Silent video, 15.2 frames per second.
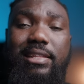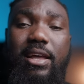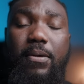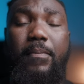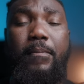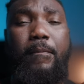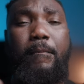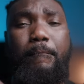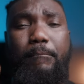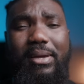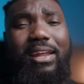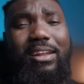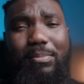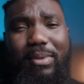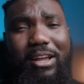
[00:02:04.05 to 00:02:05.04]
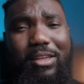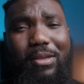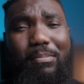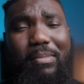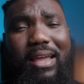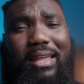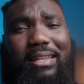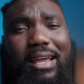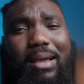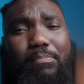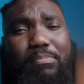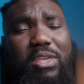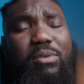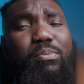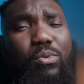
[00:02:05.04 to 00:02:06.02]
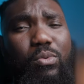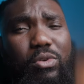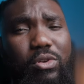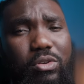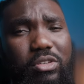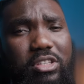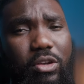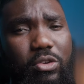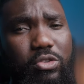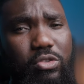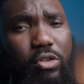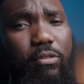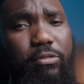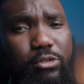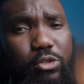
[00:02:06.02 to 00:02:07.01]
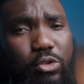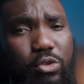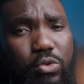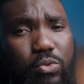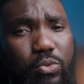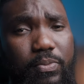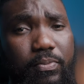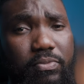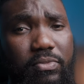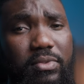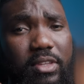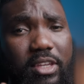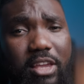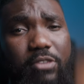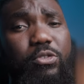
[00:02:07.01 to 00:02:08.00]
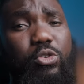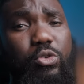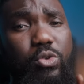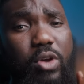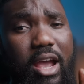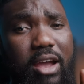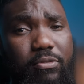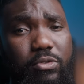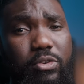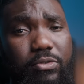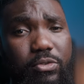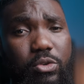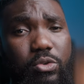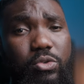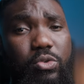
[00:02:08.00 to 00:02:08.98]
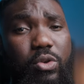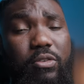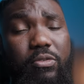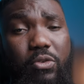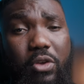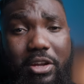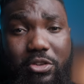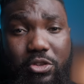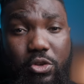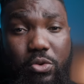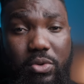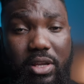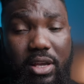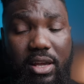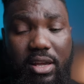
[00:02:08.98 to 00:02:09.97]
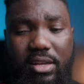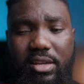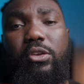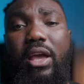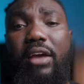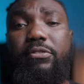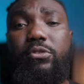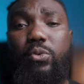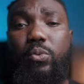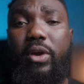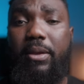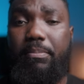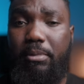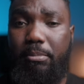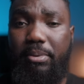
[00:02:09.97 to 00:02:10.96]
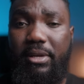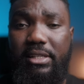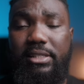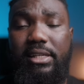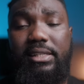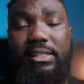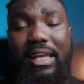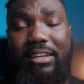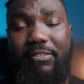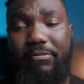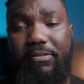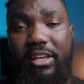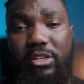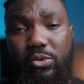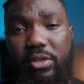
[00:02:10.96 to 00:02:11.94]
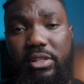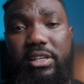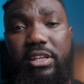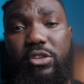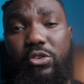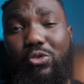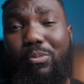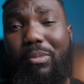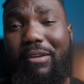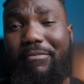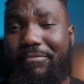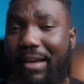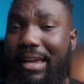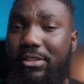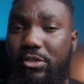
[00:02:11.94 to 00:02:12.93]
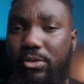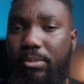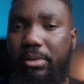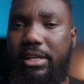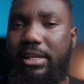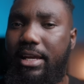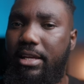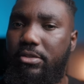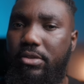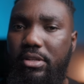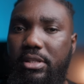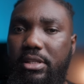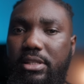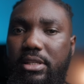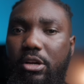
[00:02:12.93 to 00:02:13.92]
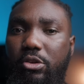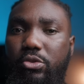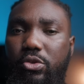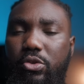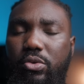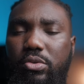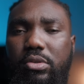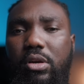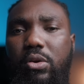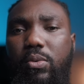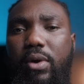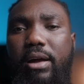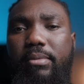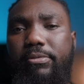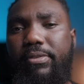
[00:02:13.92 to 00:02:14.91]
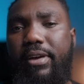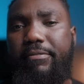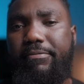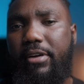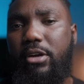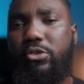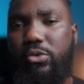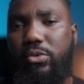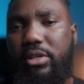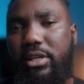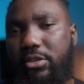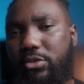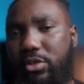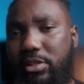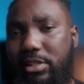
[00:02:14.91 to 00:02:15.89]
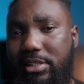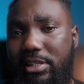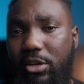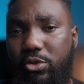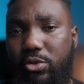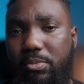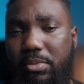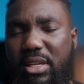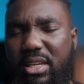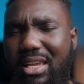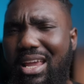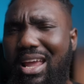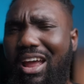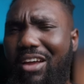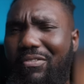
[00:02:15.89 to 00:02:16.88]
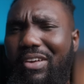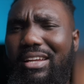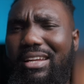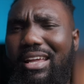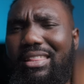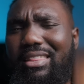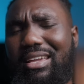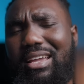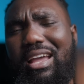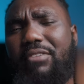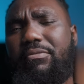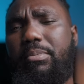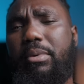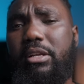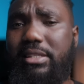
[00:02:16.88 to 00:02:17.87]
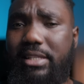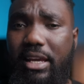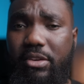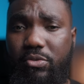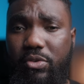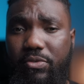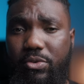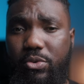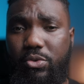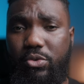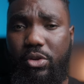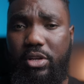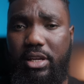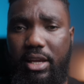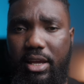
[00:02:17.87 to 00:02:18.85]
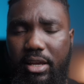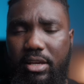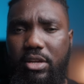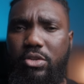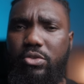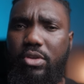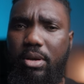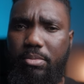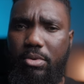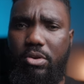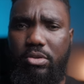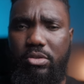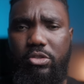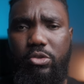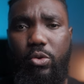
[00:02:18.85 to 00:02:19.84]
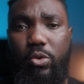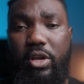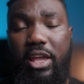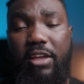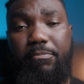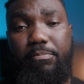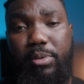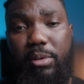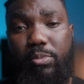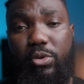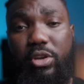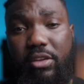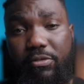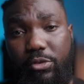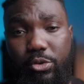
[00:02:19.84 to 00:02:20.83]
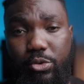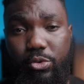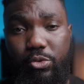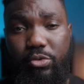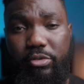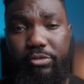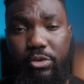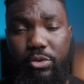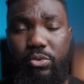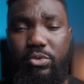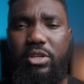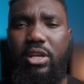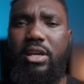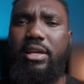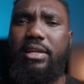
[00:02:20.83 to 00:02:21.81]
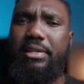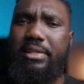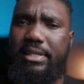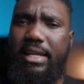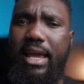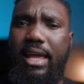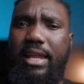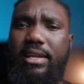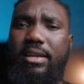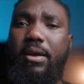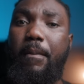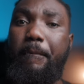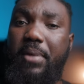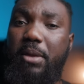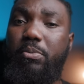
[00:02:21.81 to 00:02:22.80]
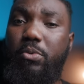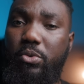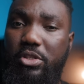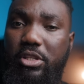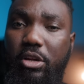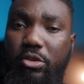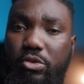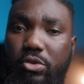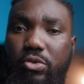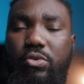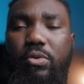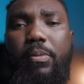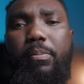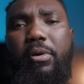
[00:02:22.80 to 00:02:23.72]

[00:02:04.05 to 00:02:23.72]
Now, put that back in mind that people will not sell stuff to you if you do not have reviews. So if you are new there, you have to wait, be patient, and eventually you might find somebody that is going to sell to you. It took a while before I found someone that was going to sell to me, and right now I think I have about 10 reviews on there, so I'm good. So if people give you good reviews, then people will sell to you.